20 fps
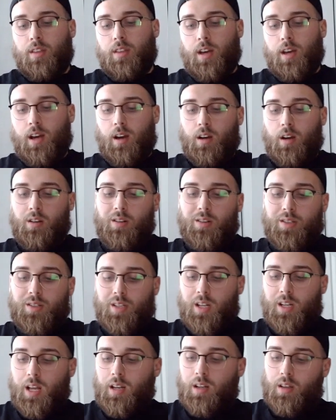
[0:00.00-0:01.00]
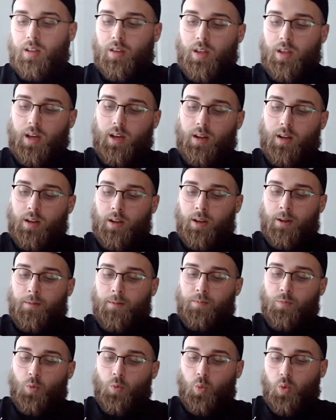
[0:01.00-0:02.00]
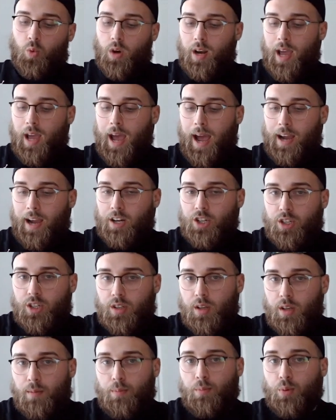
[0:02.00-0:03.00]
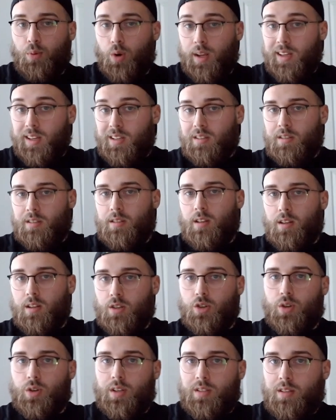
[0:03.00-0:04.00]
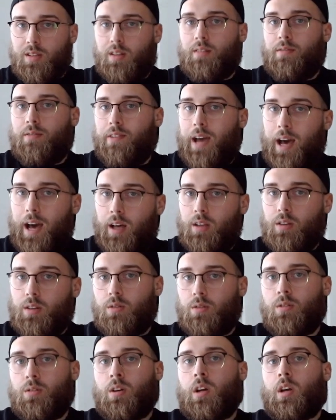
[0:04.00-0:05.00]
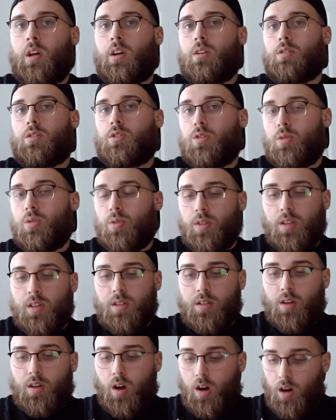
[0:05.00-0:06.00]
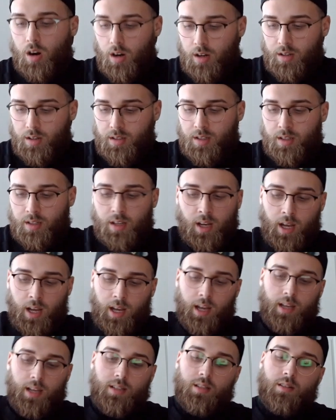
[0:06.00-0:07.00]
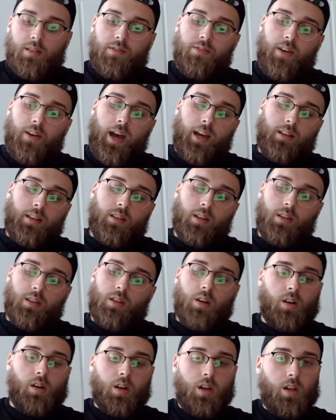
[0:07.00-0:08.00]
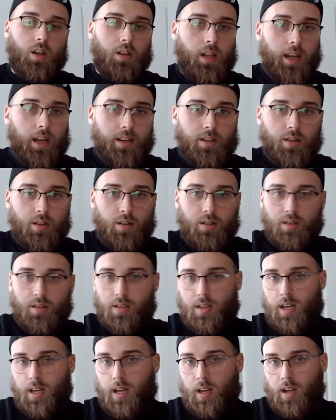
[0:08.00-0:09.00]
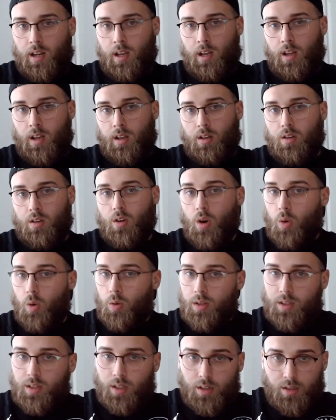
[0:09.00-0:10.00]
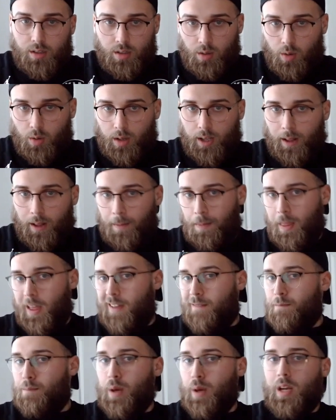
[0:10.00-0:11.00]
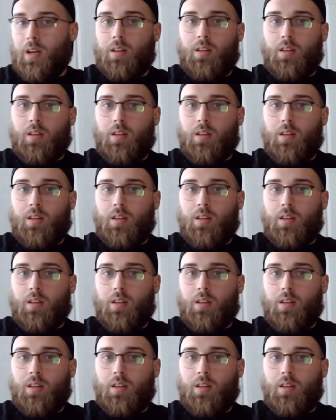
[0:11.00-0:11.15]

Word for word: that understanding that what actually brings the intrinsic value to these cards is the fact that there are collectors that know what they're doing. They've been